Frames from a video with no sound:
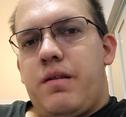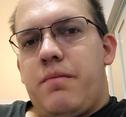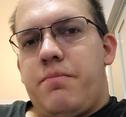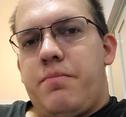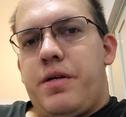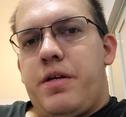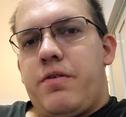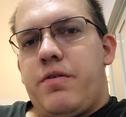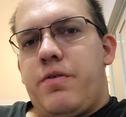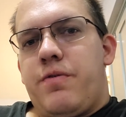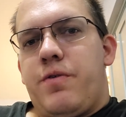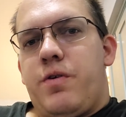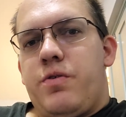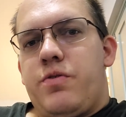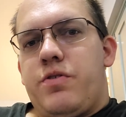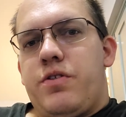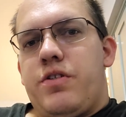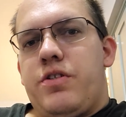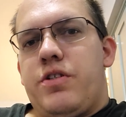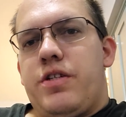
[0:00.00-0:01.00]
battery
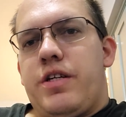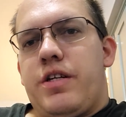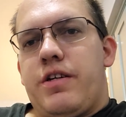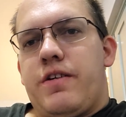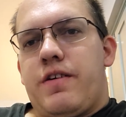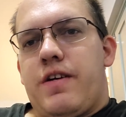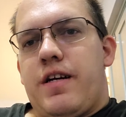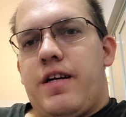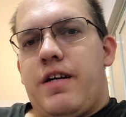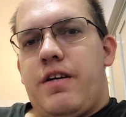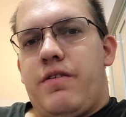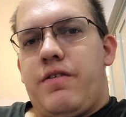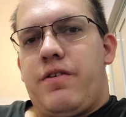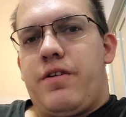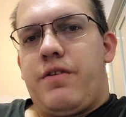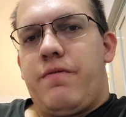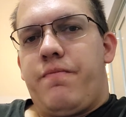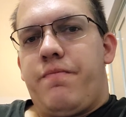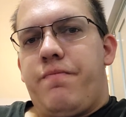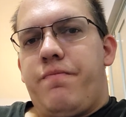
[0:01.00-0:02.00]
voltage and ground,
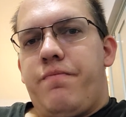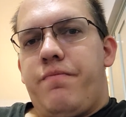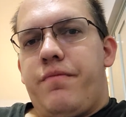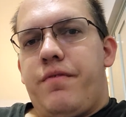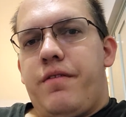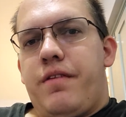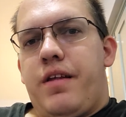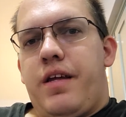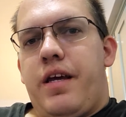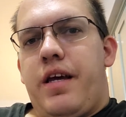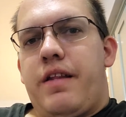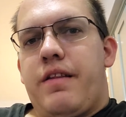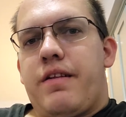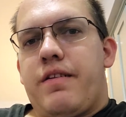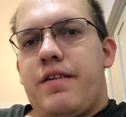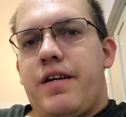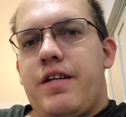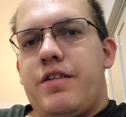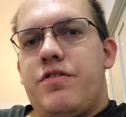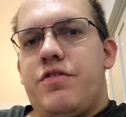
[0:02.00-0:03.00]
and the
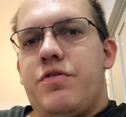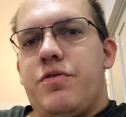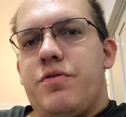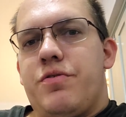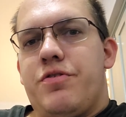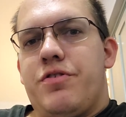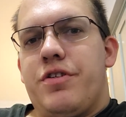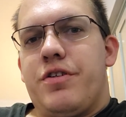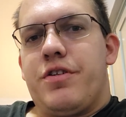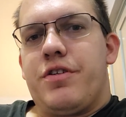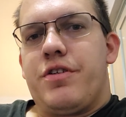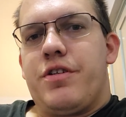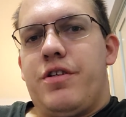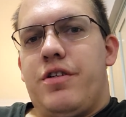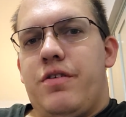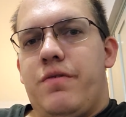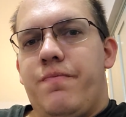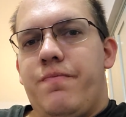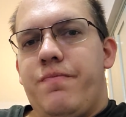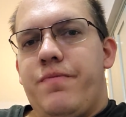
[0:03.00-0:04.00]
Class 2
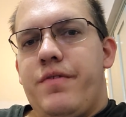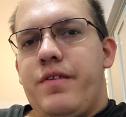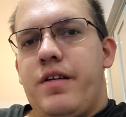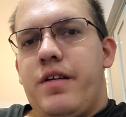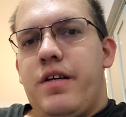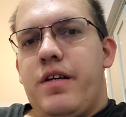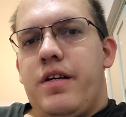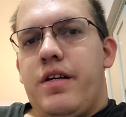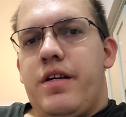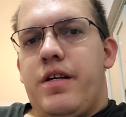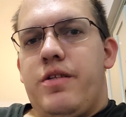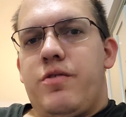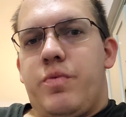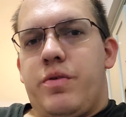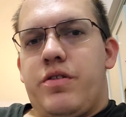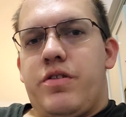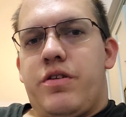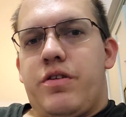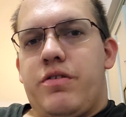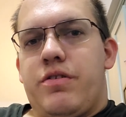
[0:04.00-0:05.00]
serial is
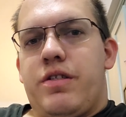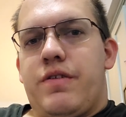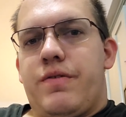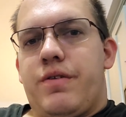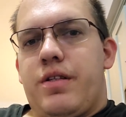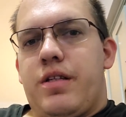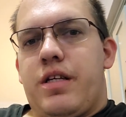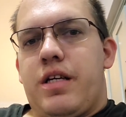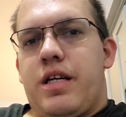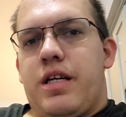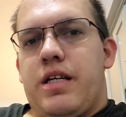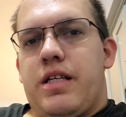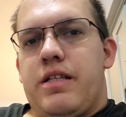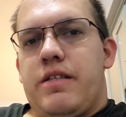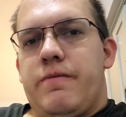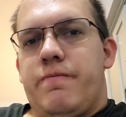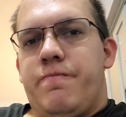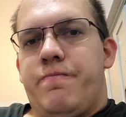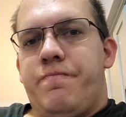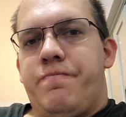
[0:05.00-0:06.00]
what turns everything
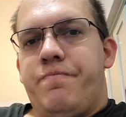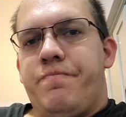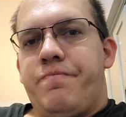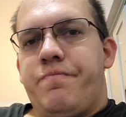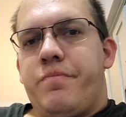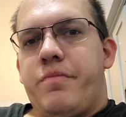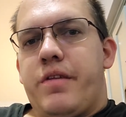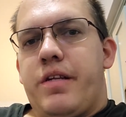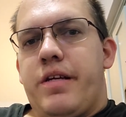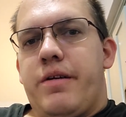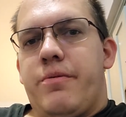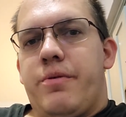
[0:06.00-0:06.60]
on. It